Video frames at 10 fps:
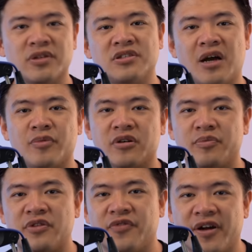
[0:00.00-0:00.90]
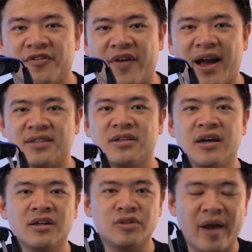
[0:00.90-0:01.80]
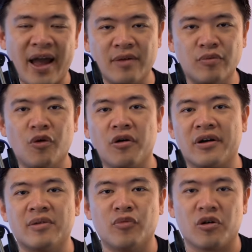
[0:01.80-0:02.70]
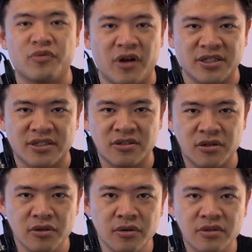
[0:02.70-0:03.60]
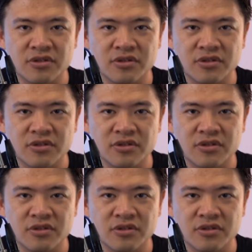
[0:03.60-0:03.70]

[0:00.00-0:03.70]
which I'm going to be very fast to add more and more projects to.